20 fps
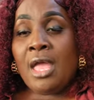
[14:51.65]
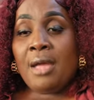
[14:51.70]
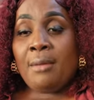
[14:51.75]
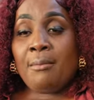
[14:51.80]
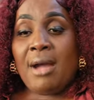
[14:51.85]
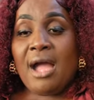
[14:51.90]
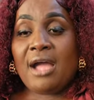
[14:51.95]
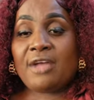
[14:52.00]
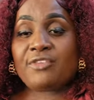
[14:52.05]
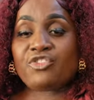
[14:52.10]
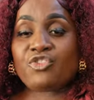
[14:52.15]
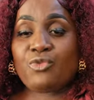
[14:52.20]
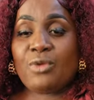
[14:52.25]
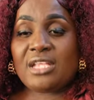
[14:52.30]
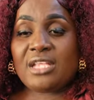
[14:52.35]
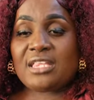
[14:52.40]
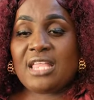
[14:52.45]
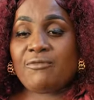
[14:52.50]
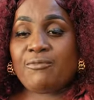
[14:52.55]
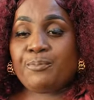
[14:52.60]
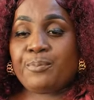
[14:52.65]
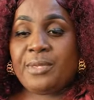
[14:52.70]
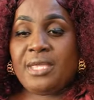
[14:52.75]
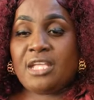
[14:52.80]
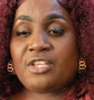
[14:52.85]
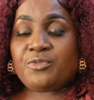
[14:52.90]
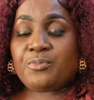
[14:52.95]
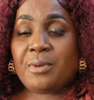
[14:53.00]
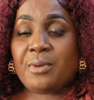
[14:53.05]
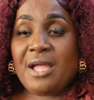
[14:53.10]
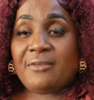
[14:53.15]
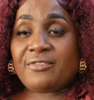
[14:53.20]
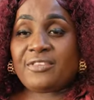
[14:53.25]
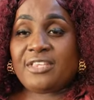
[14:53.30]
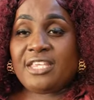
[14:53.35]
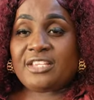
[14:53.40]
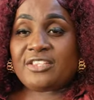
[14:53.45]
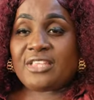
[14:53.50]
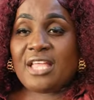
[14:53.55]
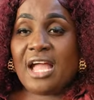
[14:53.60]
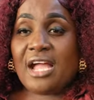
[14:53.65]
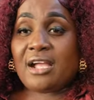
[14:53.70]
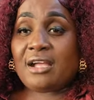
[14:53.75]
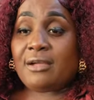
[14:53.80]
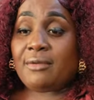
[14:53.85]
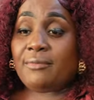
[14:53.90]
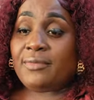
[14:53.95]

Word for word: Mark Stewart have page for TikTok.